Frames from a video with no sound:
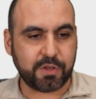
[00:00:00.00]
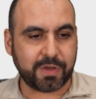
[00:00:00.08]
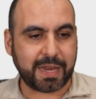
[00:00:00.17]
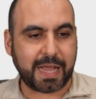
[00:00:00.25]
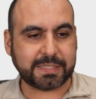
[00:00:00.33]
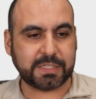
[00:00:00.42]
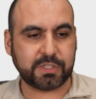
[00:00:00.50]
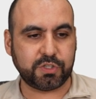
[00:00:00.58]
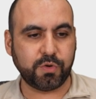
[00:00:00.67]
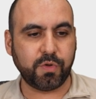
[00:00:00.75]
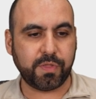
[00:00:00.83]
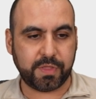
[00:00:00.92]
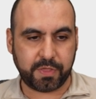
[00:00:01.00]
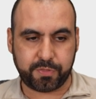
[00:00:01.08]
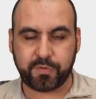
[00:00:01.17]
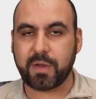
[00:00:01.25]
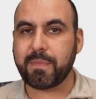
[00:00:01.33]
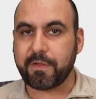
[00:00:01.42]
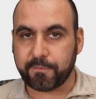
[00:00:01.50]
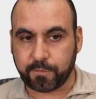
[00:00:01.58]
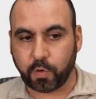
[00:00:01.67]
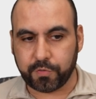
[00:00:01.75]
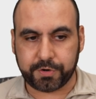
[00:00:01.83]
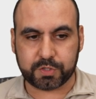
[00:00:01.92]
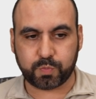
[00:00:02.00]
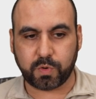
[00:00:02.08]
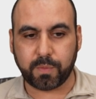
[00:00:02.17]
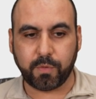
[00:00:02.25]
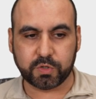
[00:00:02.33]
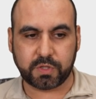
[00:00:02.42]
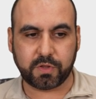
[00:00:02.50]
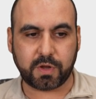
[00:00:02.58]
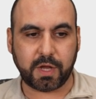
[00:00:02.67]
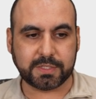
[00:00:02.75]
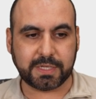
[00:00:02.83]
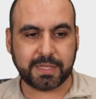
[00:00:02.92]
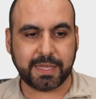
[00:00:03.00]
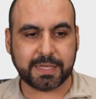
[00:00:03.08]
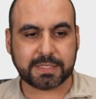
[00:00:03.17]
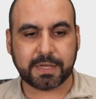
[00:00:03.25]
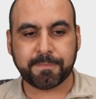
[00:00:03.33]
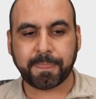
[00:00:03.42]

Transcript: get access to the three main folders where most of the content is